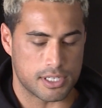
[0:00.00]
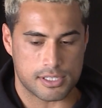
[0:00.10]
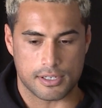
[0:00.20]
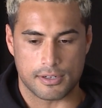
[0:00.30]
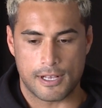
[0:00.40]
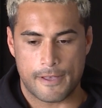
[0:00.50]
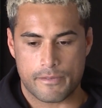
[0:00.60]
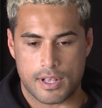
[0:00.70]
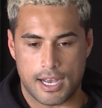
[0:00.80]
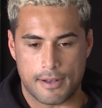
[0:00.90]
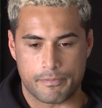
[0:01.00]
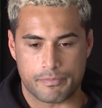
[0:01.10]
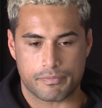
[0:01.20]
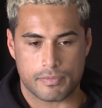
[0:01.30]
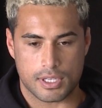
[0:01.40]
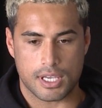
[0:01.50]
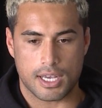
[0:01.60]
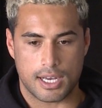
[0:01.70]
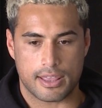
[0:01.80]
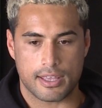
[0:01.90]
So um,
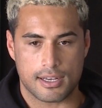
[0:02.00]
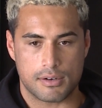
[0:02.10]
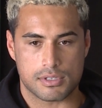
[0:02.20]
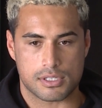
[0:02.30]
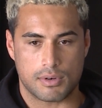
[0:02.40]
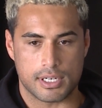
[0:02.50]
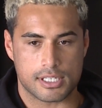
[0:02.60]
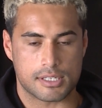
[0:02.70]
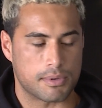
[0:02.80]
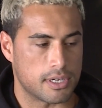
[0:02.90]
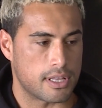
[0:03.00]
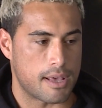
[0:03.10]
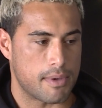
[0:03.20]
yeah, I think I was quite disciplined in that